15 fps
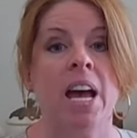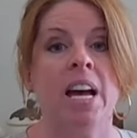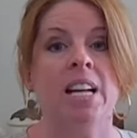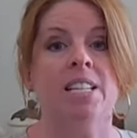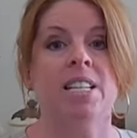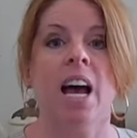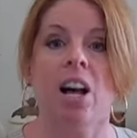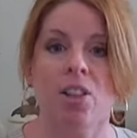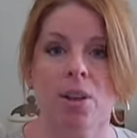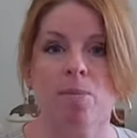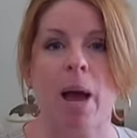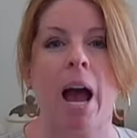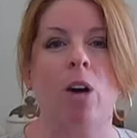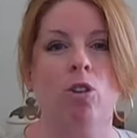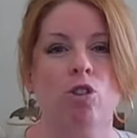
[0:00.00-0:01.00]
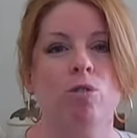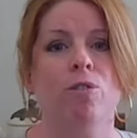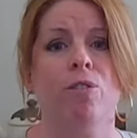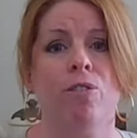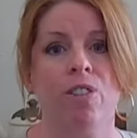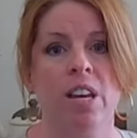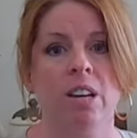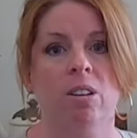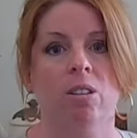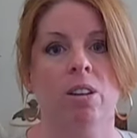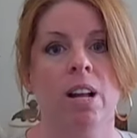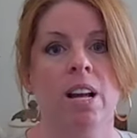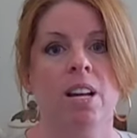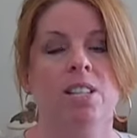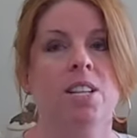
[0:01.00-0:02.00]
Tell them how you feel.
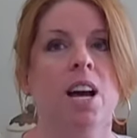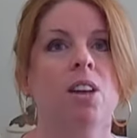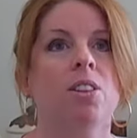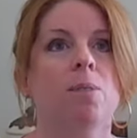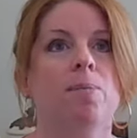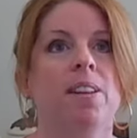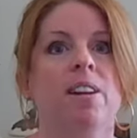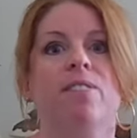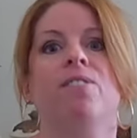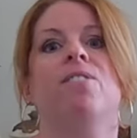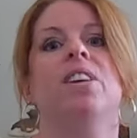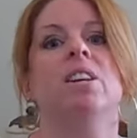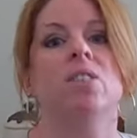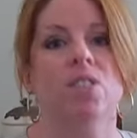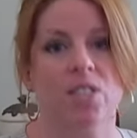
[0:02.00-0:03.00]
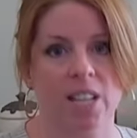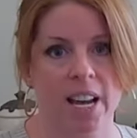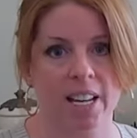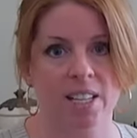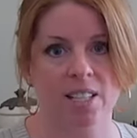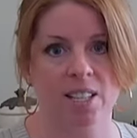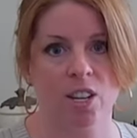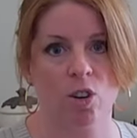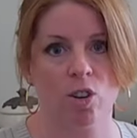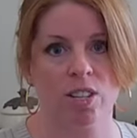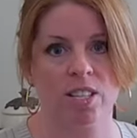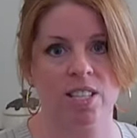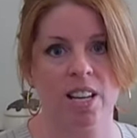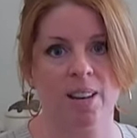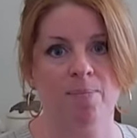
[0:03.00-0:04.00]
Tell them that it feels like
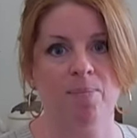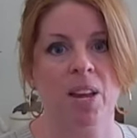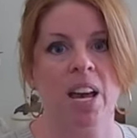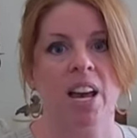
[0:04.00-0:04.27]
secrecy.